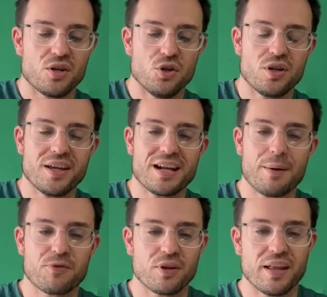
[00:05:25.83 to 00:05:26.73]
You can get
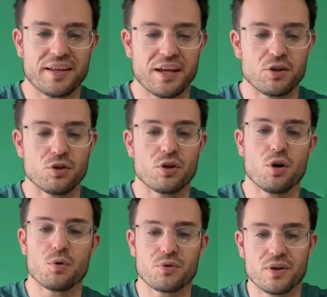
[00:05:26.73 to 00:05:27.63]
up to like a good
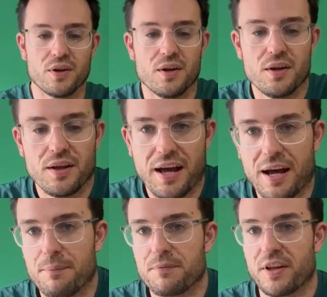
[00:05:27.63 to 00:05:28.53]
old,
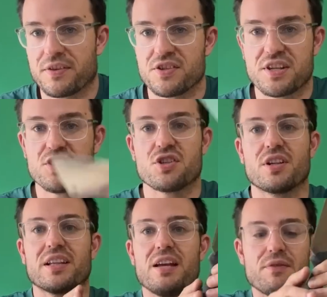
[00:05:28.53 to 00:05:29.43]
um, like this kitchen
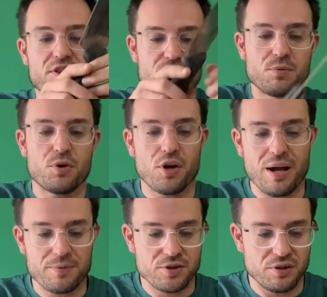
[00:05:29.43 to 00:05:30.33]
cleaver, this will go
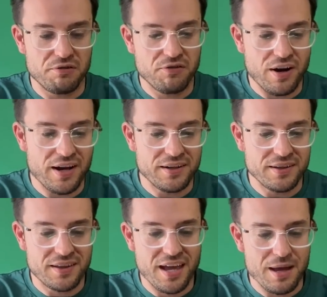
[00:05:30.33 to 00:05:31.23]
absolutely fine in
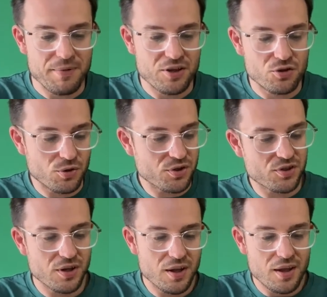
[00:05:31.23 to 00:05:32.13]
the KME jaws.